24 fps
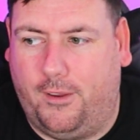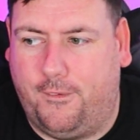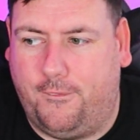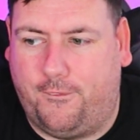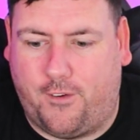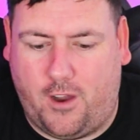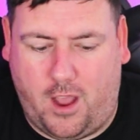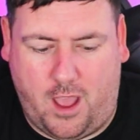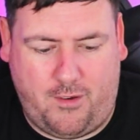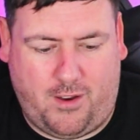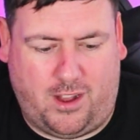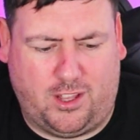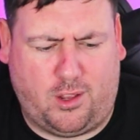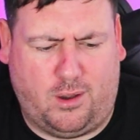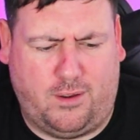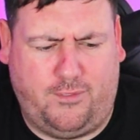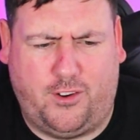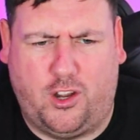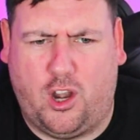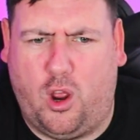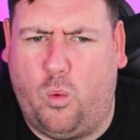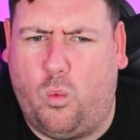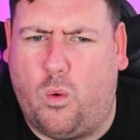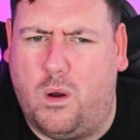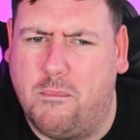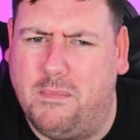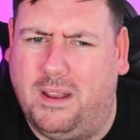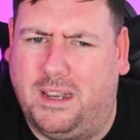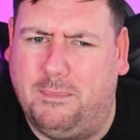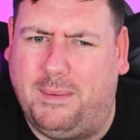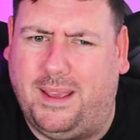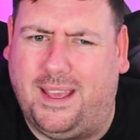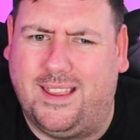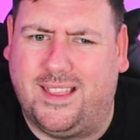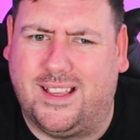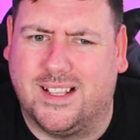I don't even know what
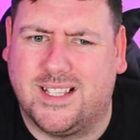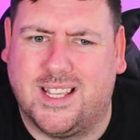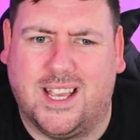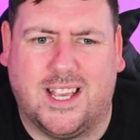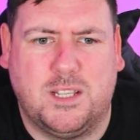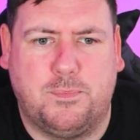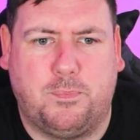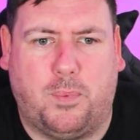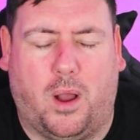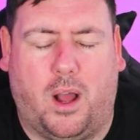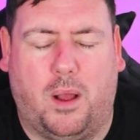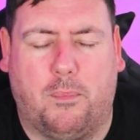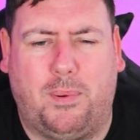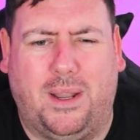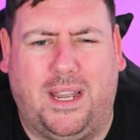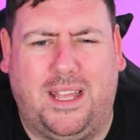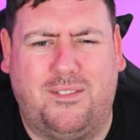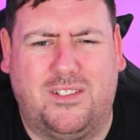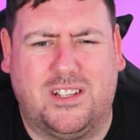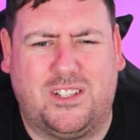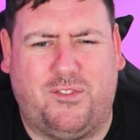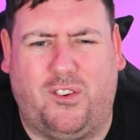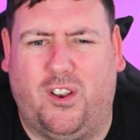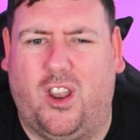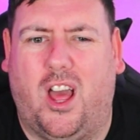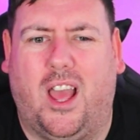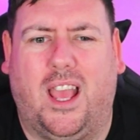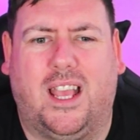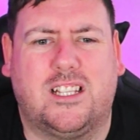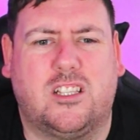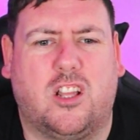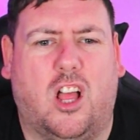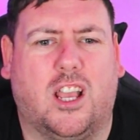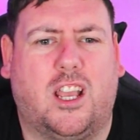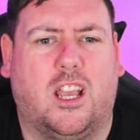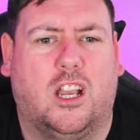millimeter this is, but I believe it's for like, it's
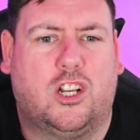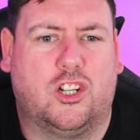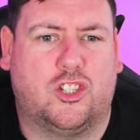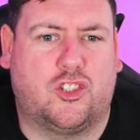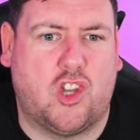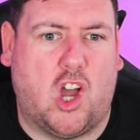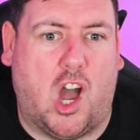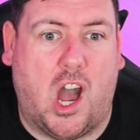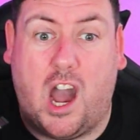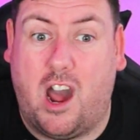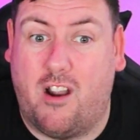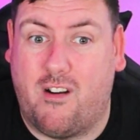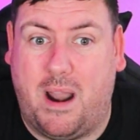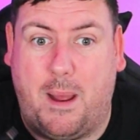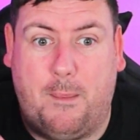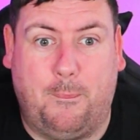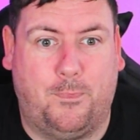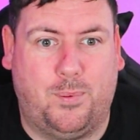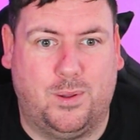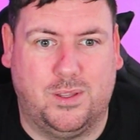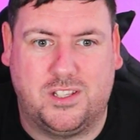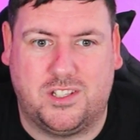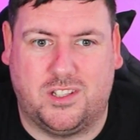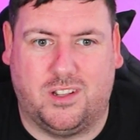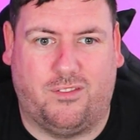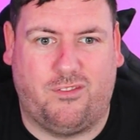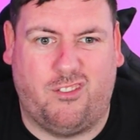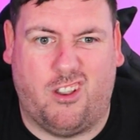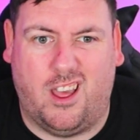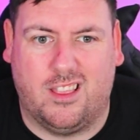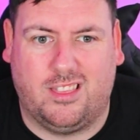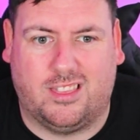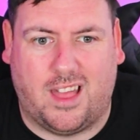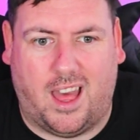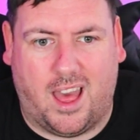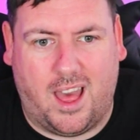like a guitar amp and stuff like
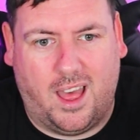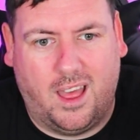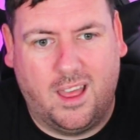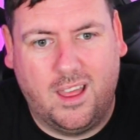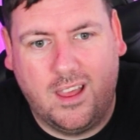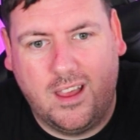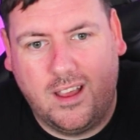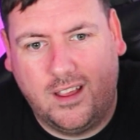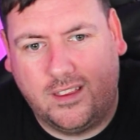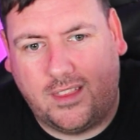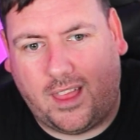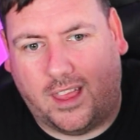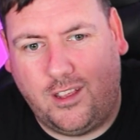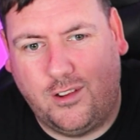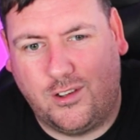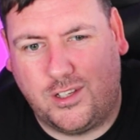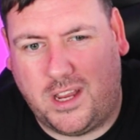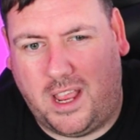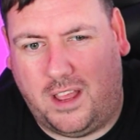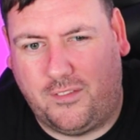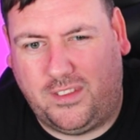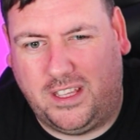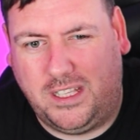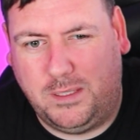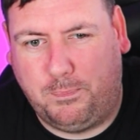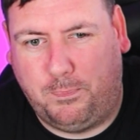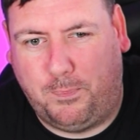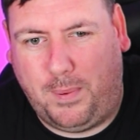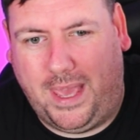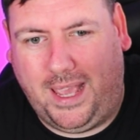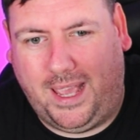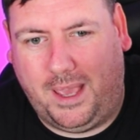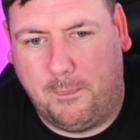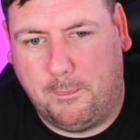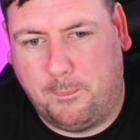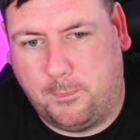that. They usually have these big
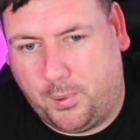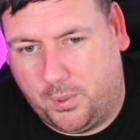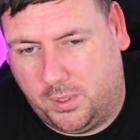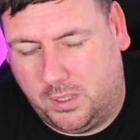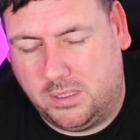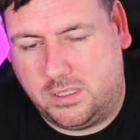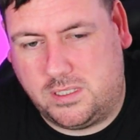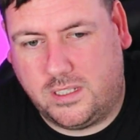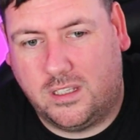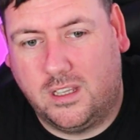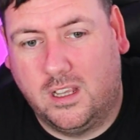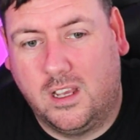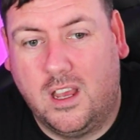inputs.